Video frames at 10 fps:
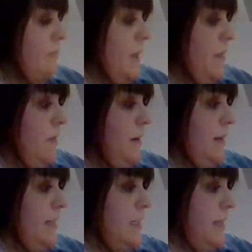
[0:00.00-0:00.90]
The very
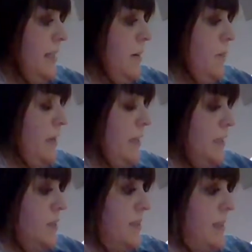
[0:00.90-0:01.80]
lazy ladybug
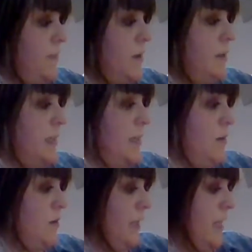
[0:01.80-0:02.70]
liked to sleep all day and
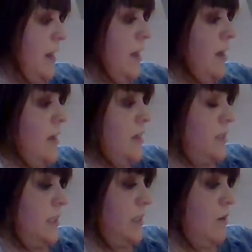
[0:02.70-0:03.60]
all night.
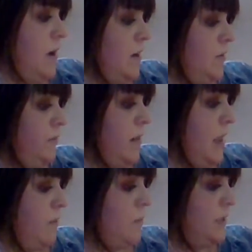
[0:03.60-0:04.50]
She didn't know how to
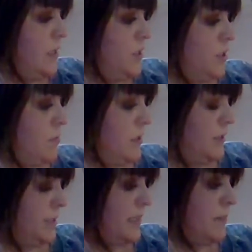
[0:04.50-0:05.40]
fly. One day she wanted
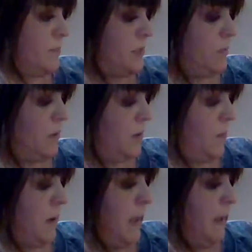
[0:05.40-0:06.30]
to sleep somewhere
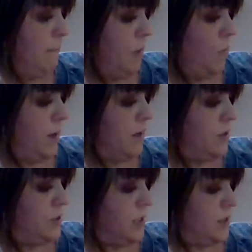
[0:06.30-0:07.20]
new. But what
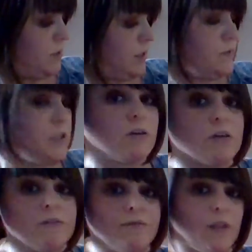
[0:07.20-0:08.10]
could she do if she
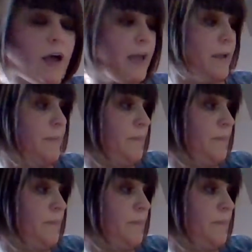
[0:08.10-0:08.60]
couldn't fly?